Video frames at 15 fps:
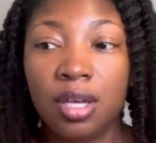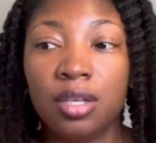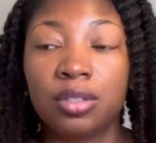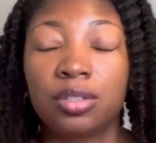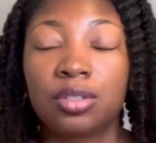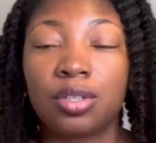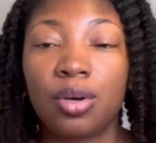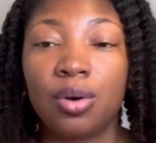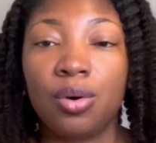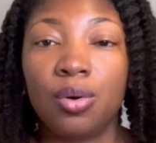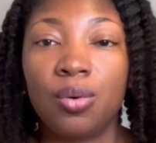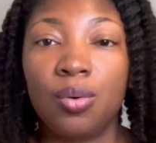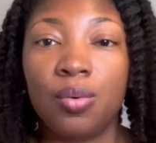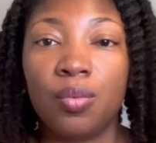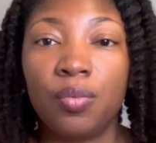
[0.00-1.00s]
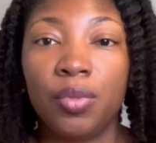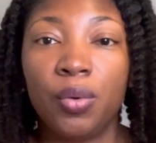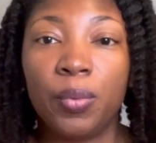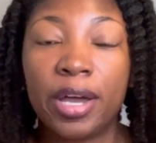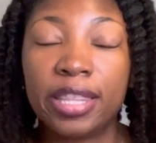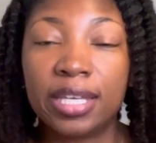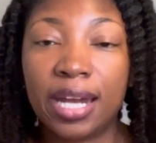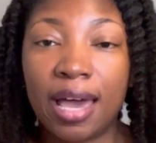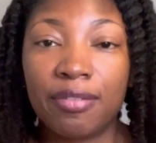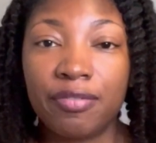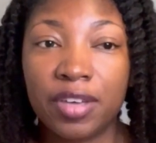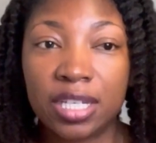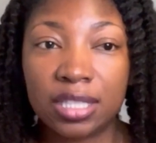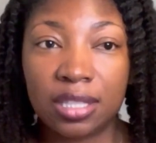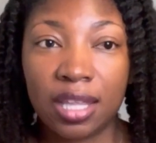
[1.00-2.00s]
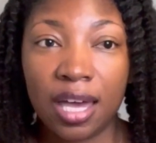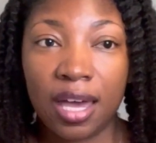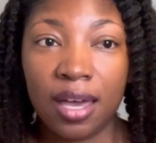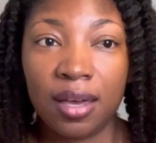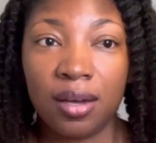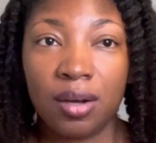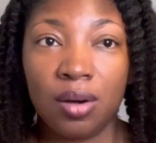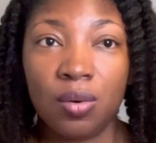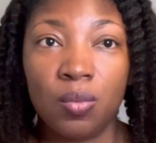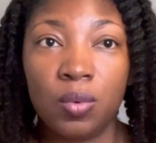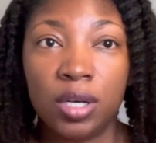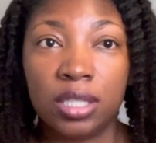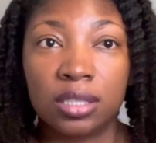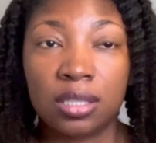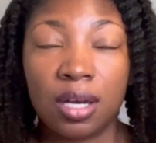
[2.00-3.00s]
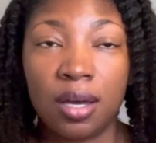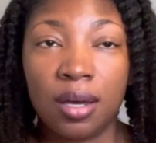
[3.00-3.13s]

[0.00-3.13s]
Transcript: So the way that I fixed that was